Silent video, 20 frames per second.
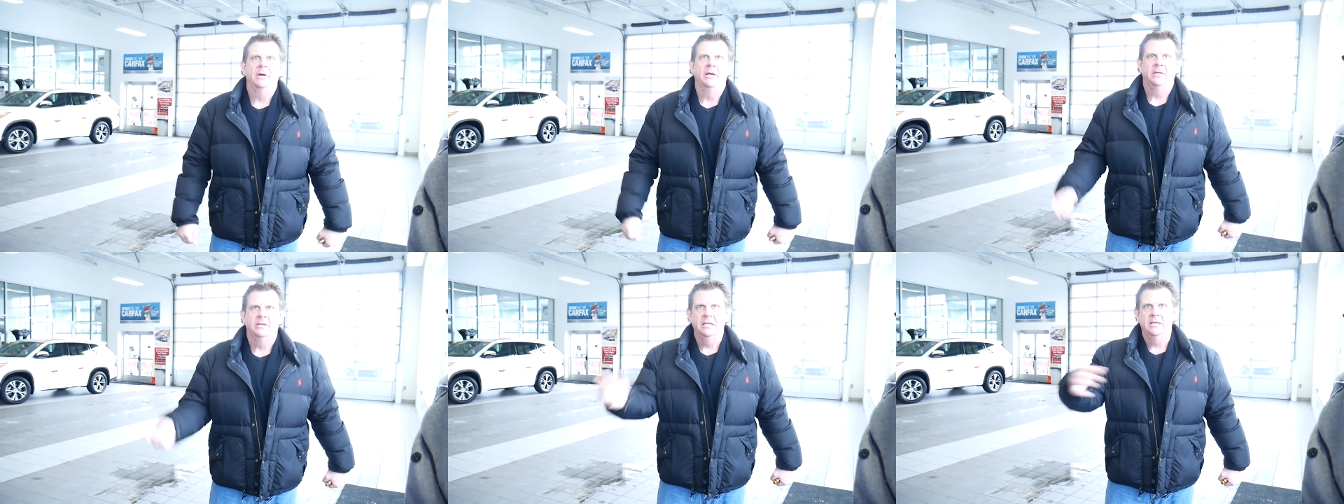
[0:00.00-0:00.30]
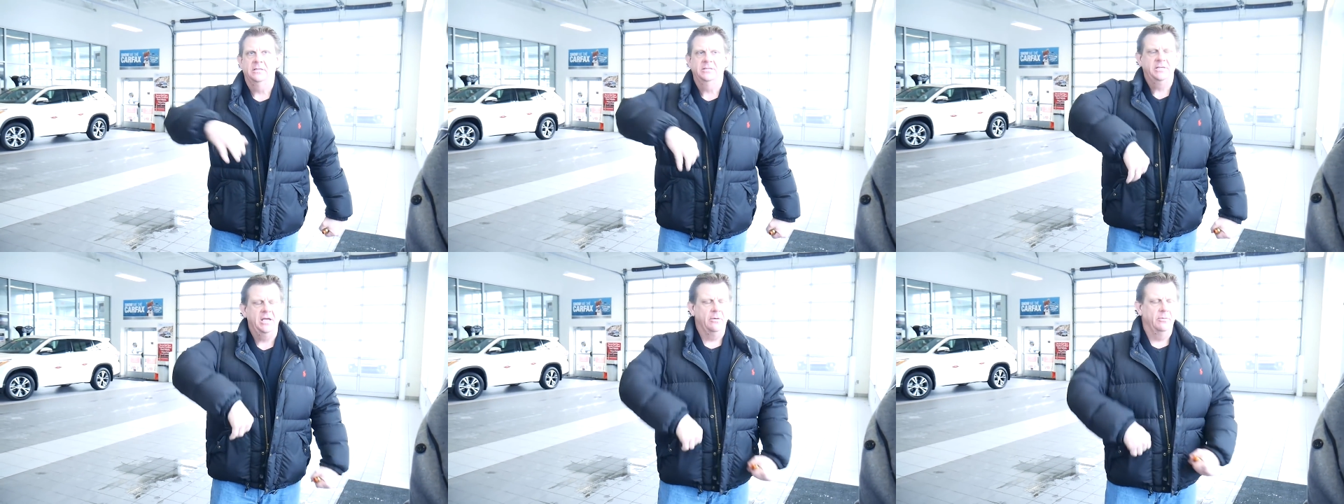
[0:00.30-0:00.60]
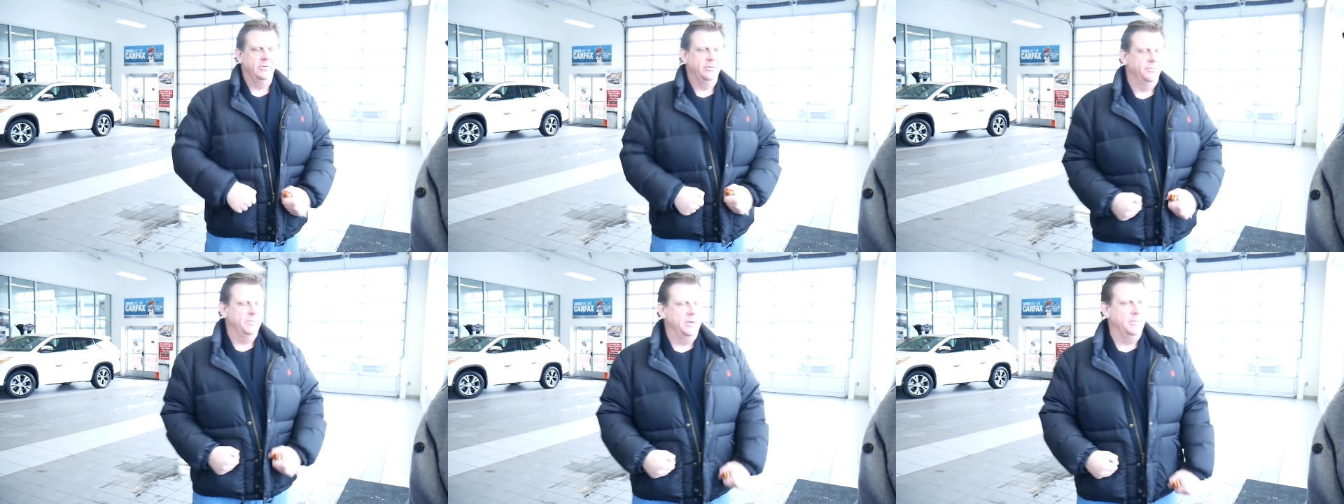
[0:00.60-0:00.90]
But just get
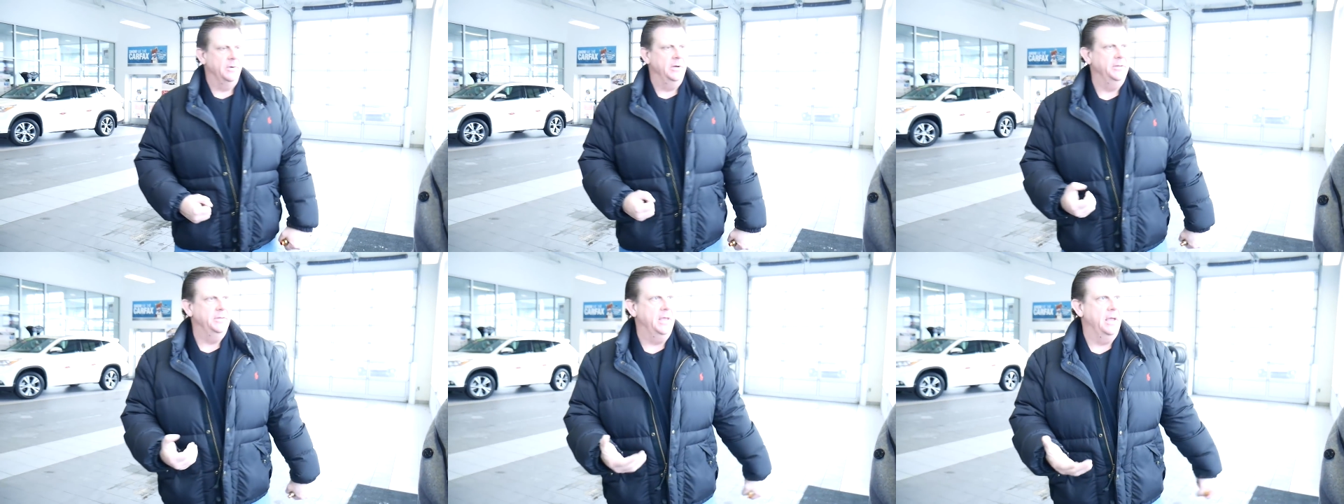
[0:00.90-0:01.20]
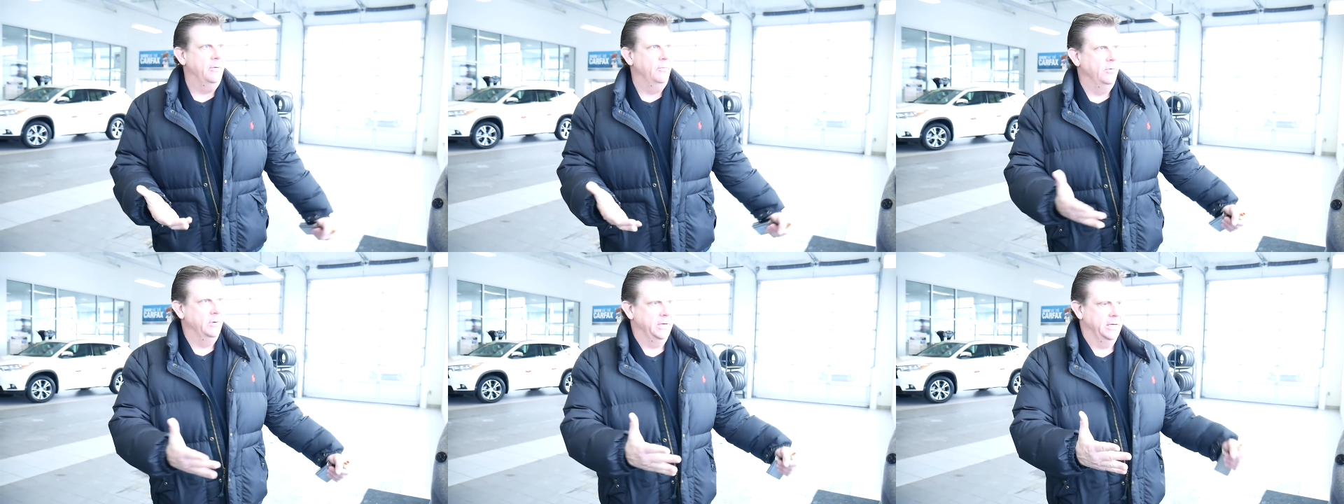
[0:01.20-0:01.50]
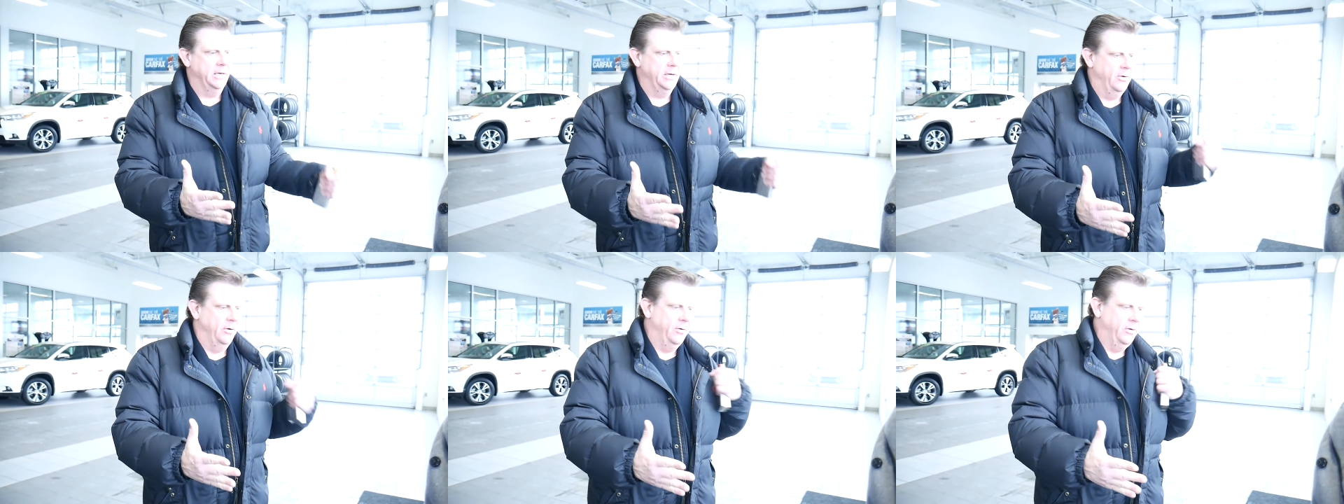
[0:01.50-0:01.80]
with me Monday. We'll
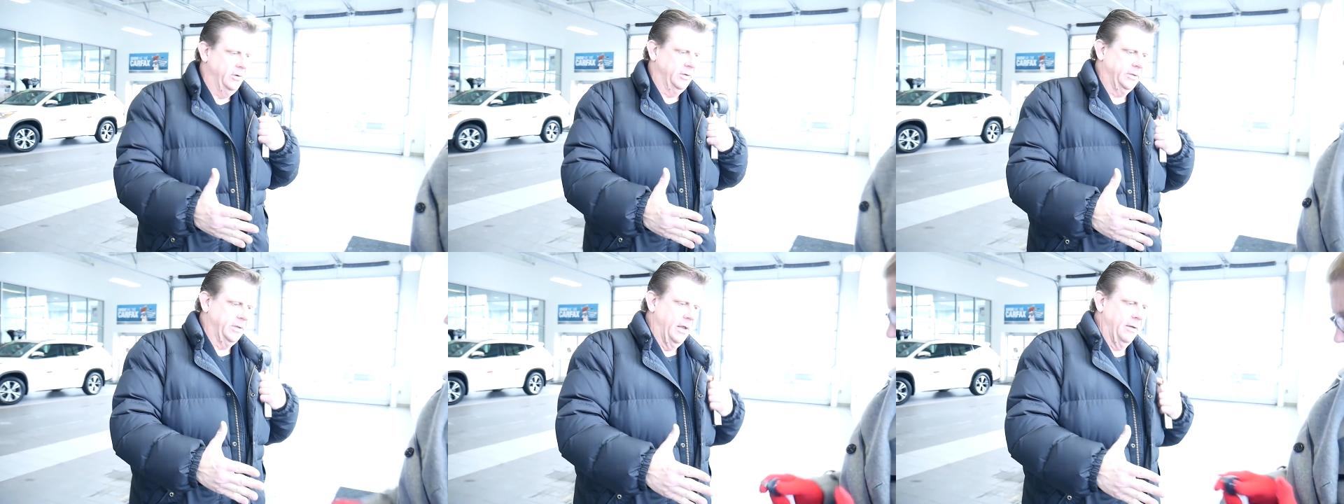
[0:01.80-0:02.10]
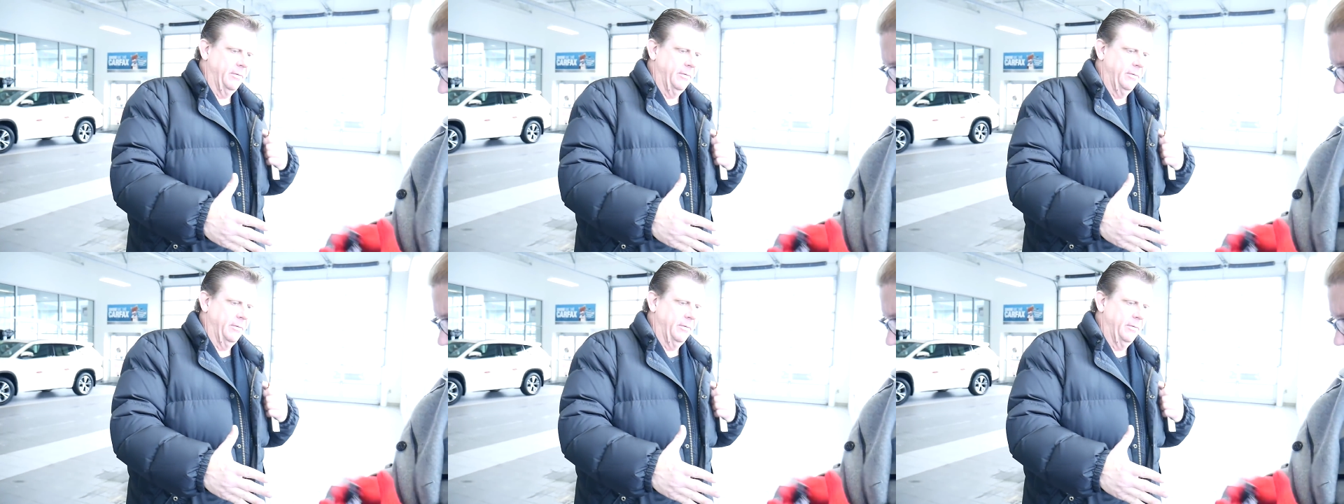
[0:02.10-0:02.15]
get it all hooked up.